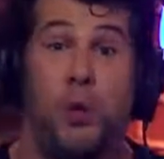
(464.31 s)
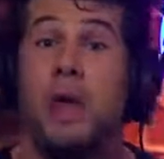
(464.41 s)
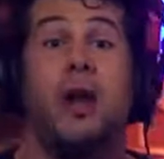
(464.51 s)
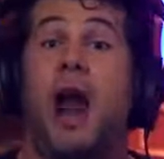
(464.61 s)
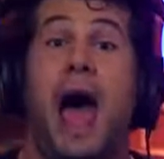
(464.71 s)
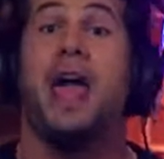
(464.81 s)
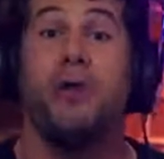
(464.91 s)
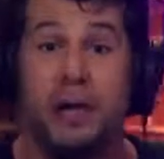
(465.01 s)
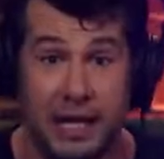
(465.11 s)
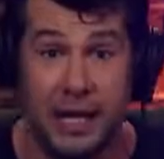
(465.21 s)
we are
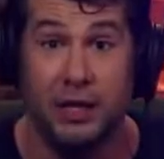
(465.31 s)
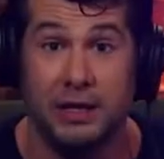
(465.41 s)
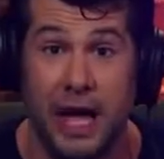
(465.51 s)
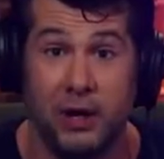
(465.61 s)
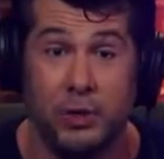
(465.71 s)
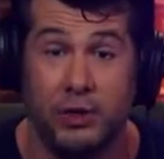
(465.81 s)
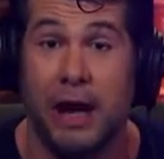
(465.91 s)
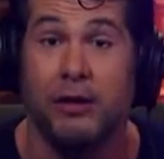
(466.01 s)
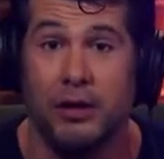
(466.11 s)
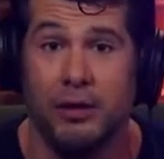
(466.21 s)
hiring here at Louder with Crowder.